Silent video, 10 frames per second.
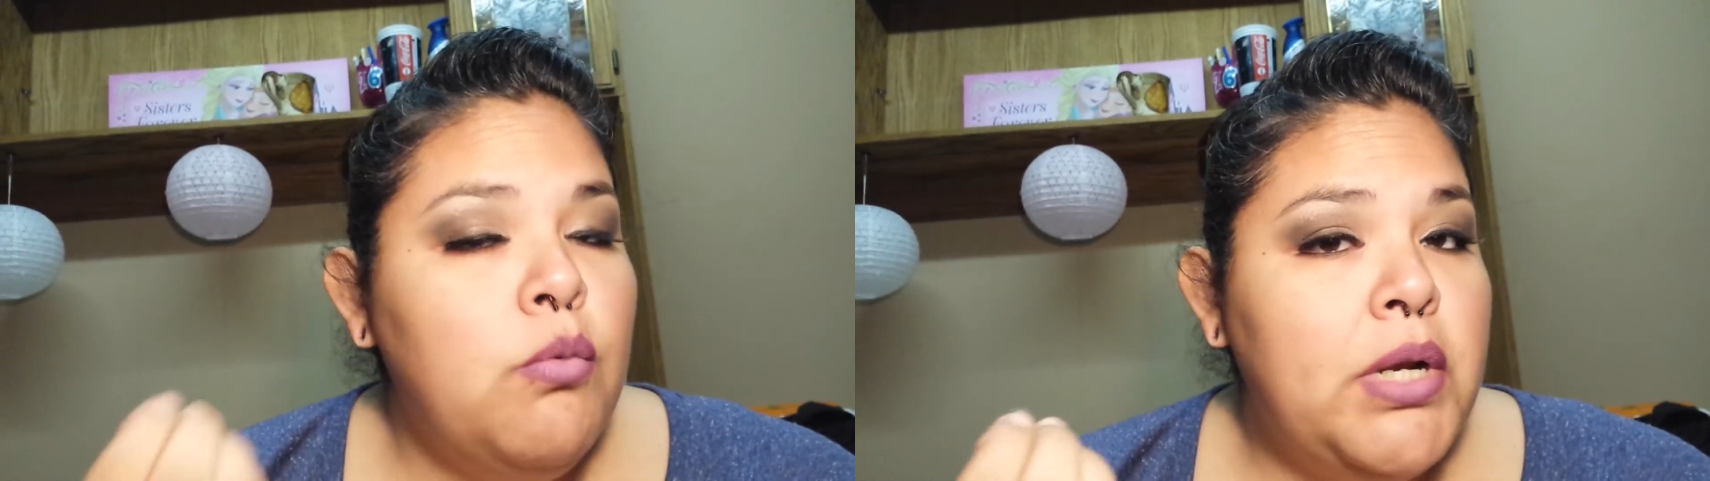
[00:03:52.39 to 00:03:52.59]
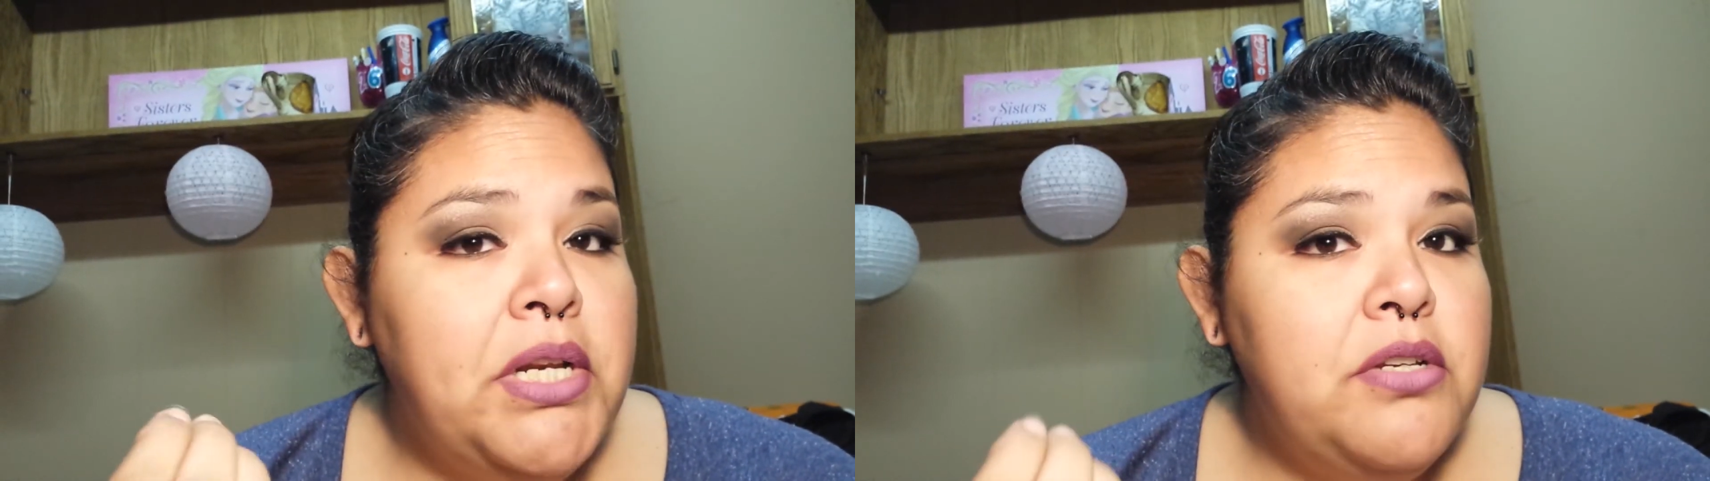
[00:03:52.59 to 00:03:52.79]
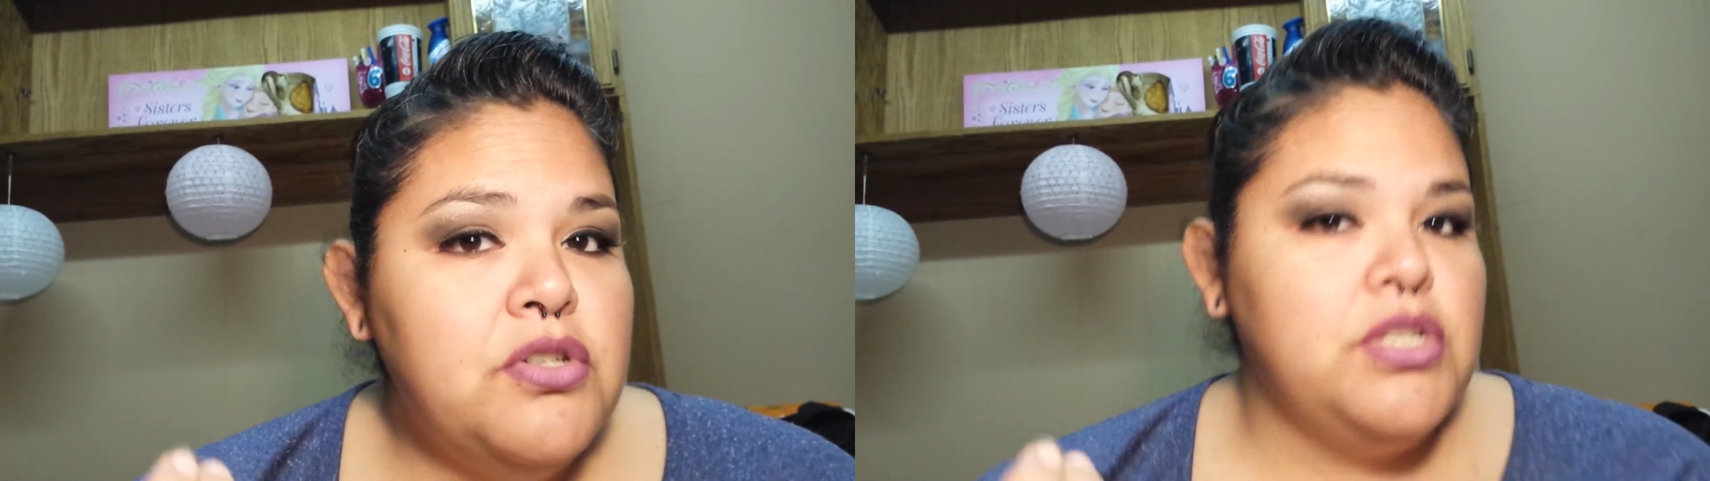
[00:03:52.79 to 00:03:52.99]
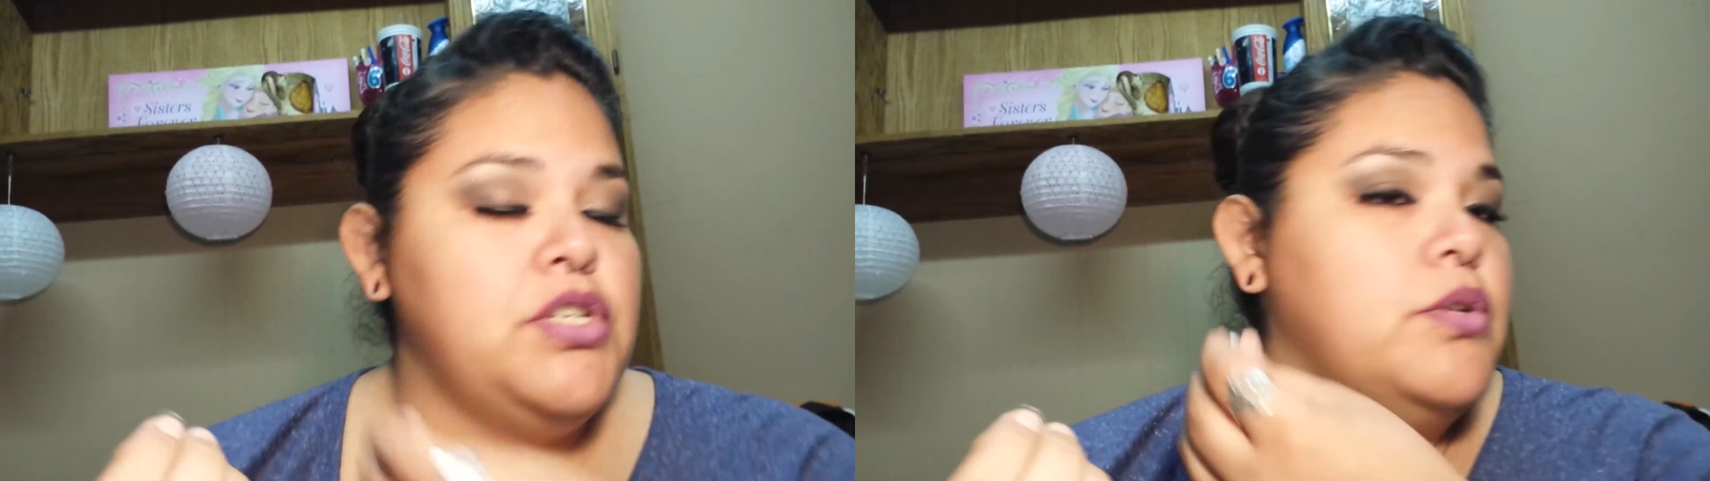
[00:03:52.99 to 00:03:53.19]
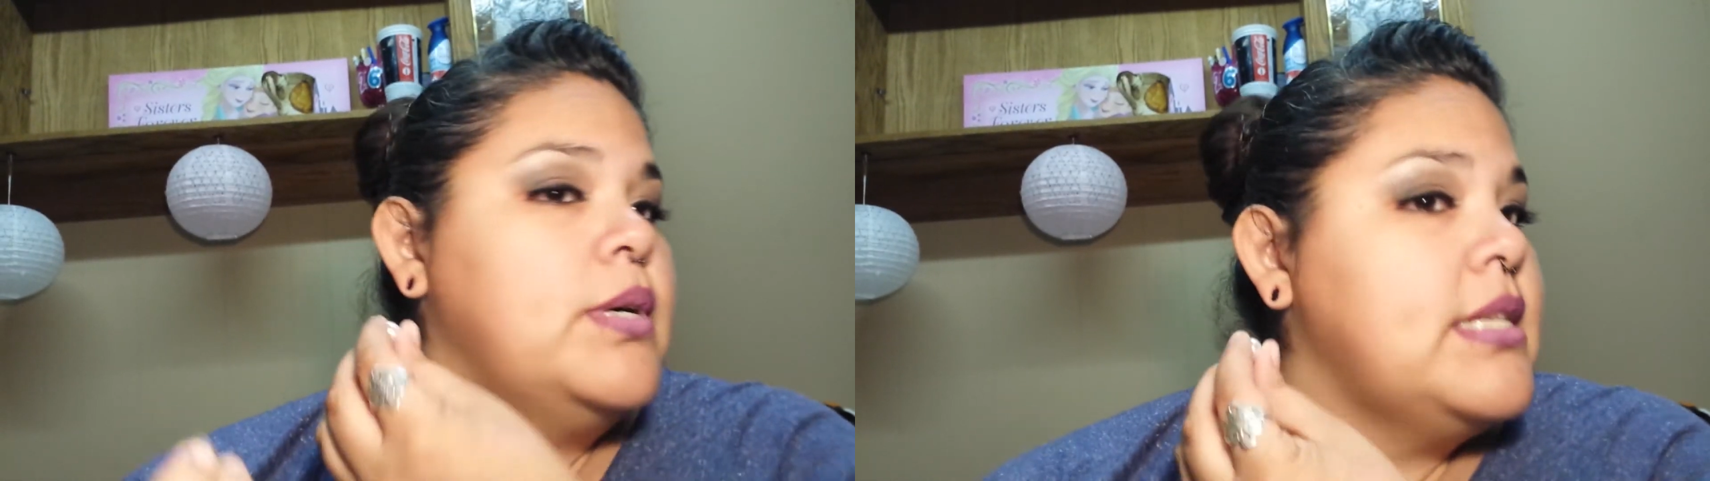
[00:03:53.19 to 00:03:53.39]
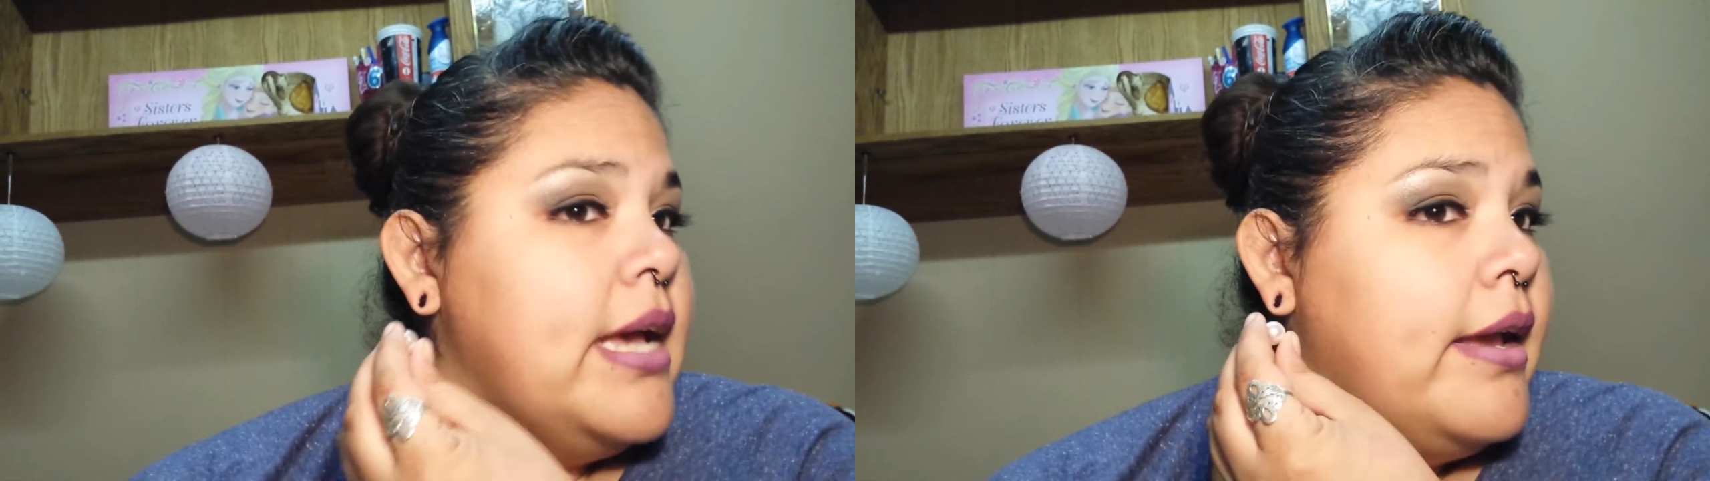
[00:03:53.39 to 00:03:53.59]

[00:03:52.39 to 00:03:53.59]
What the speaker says: what I usually do is